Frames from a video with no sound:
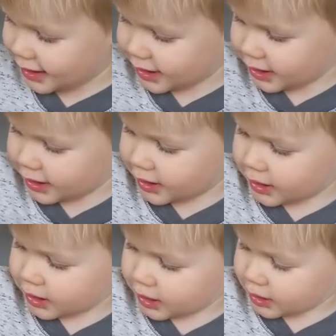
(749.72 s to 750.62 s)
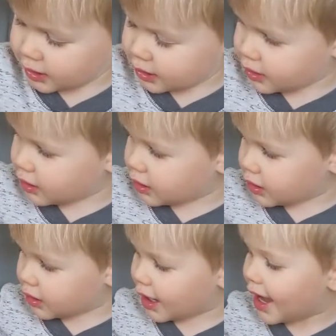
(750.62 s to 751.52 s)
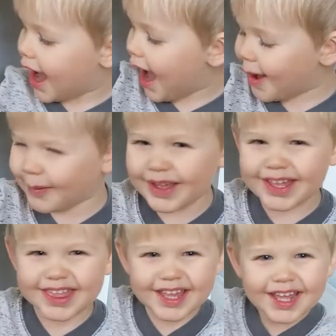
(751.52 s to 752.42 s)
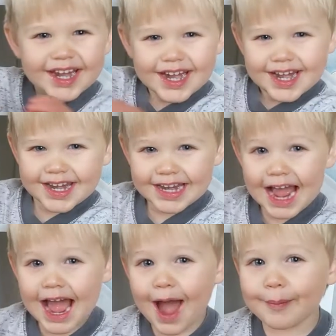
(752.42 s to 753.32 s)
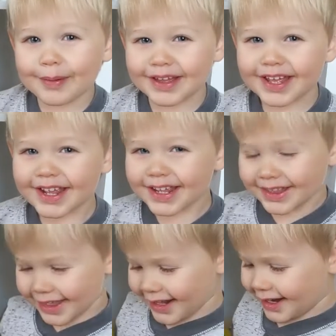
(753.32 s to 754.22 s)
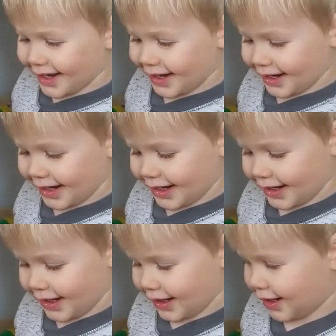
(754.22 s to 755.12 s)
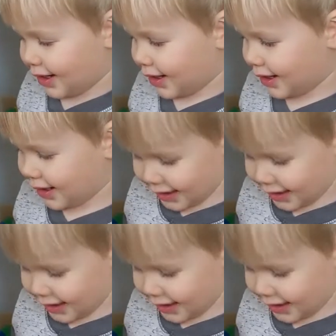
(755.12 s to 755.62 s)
with marbles out, so it's definitely like versatile. So this is kind of like the smaller version of that, and